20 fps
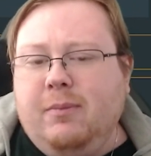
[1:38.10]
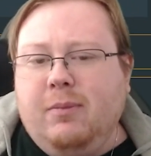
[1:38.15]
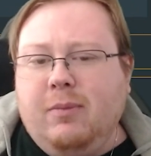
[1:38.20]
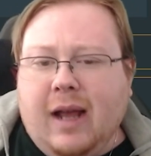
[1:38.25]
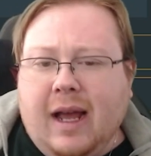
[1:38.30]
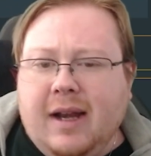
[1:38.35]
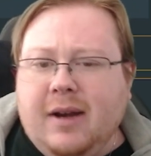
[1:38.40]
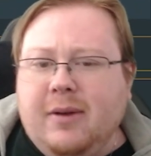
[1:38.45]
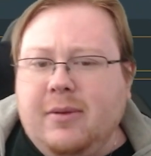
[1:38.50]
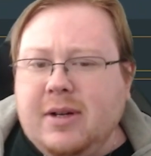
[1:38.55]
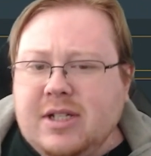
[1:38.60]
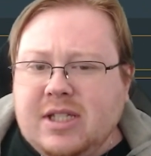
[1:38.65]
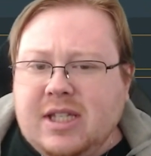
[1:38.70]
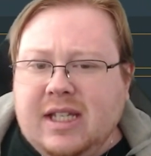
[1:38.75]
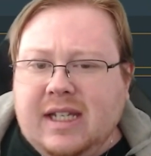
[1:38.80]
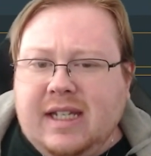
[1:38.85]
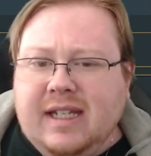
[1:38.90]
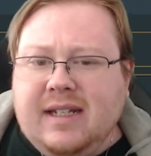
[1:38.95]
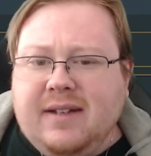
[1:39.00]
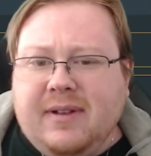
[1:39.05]
kind of wish
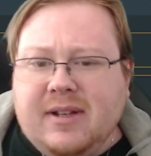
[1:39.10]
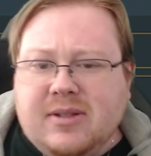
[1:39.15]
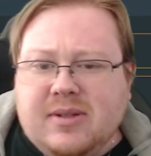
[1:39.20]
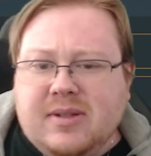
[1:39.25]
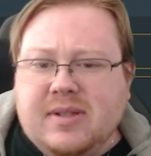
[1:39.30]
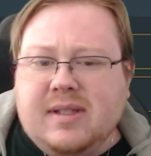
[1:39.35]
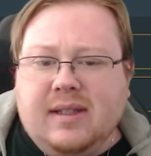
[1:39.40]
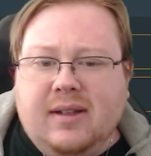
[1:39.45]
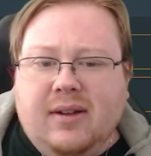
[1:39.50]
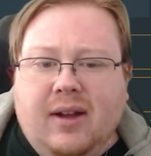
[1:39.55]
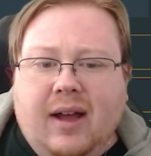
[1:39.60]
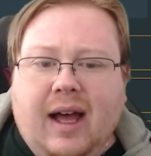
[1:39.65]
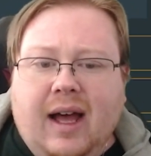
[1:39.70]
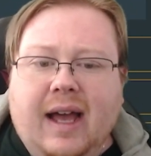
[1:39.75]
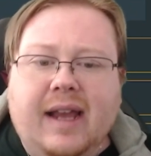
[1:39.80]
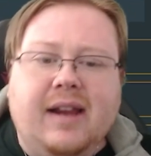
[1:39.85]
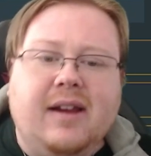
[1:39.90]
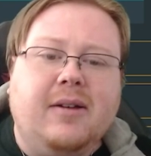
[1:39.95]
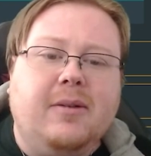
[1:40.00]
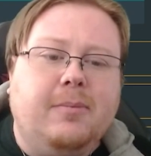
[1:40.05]
the E defense was a little
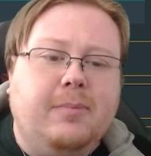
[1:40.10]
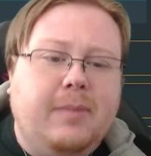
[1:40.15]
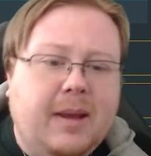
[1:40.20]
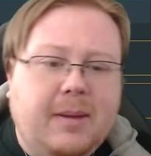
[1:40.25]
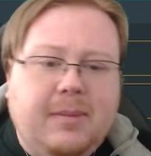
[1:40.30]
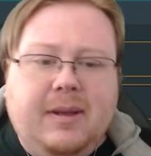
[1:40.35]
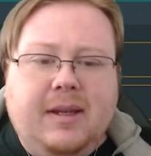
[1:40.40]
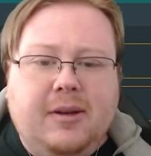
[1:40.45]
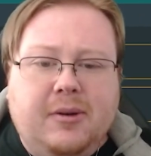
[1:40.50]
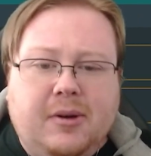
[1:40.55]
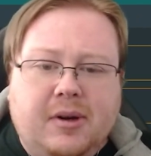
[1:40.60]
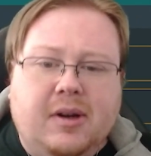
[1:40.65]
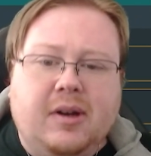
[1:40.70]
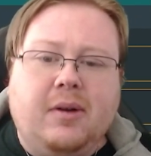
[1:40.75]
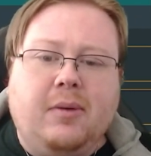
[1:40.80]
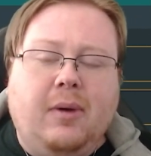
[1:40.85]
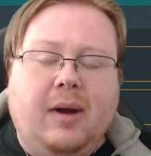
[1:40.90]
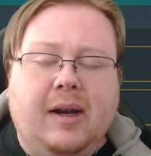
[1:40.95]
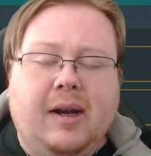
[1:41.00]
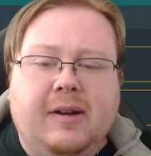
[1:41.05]
higher. Maybe you were going
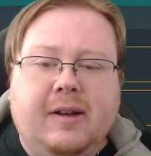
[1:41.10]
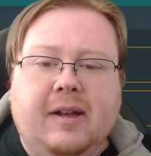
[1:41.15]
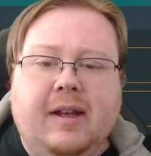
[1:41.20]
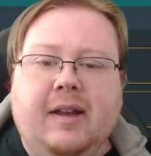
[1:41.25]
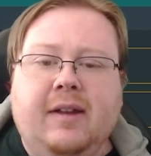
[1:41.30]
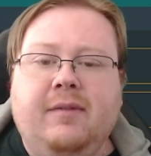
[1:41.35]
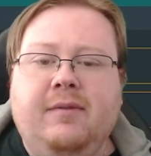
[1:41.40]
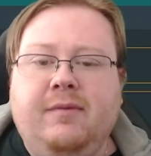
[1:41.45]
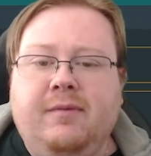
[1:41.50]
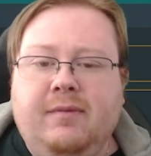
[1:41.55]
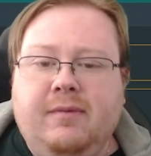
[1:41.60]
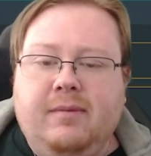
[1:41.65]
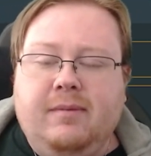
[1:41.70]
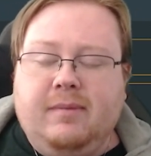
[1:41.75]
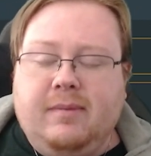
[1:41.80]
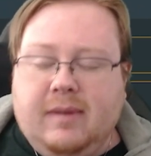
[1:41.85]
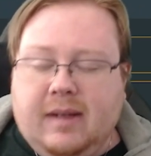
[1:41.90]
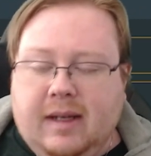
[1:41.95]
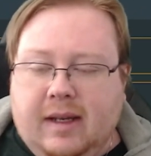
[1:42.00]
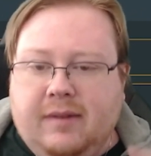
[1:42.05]
to want to
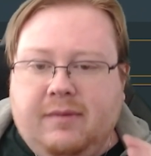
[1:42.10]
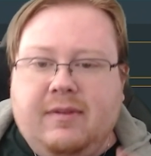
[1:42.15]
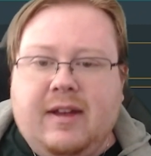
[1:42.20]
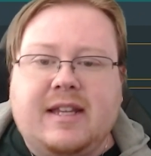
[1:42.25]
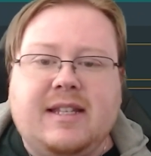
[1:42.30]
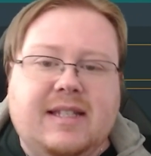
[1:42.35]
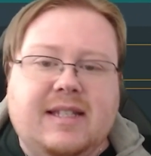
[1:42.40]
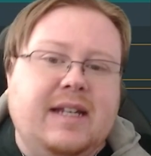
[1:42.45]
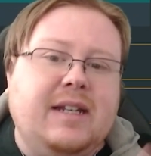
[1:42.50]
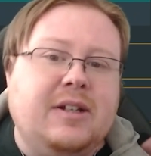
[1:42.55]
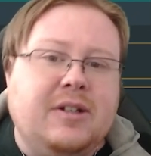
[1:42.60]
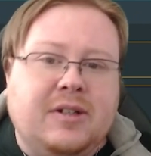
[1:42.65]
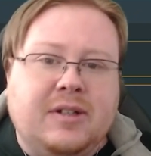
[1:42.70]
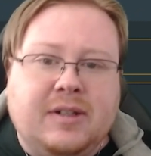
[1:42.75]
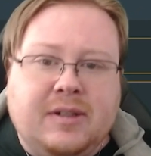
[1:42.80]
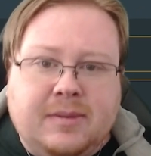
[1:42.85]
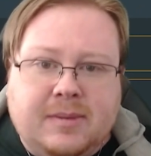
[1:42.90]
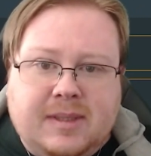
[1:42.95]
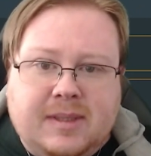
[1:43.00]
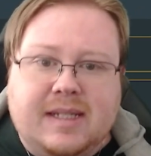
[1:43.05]
invest in
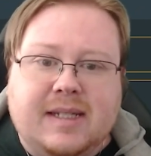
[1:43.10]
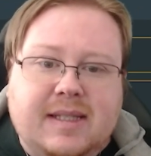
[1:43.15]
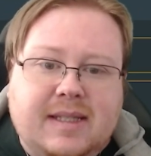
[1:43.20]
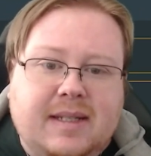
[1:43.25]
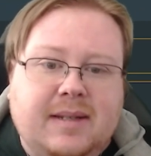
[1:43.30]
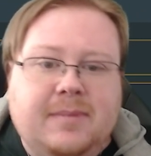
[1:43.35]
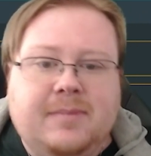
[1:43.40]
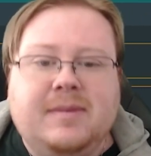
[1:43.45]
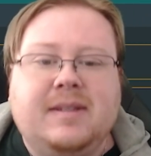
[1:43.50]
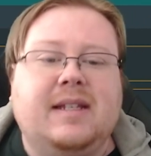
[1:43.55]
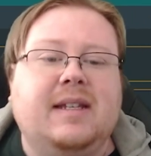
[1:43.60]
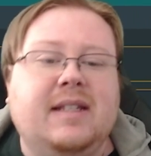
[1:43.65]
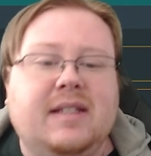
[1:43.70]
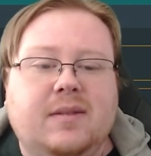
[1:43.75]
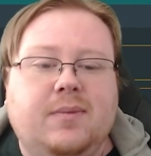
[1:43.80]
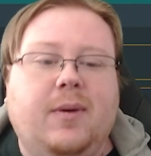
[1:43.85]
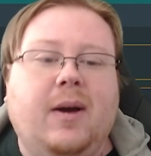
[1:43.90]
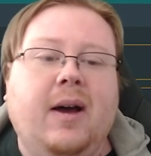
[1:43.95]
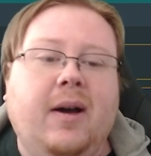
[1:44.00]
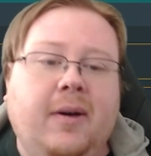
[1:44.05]
your systems as
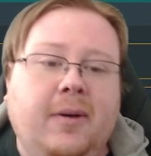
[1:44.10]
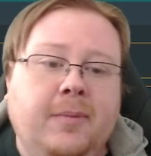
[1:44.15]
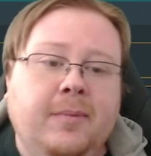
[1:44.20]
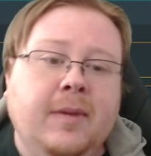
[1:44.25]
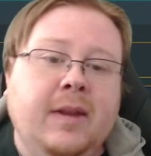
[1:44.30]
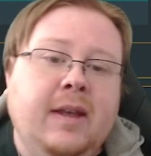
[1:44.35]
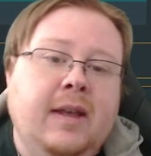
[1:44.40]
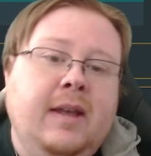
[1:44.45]
well.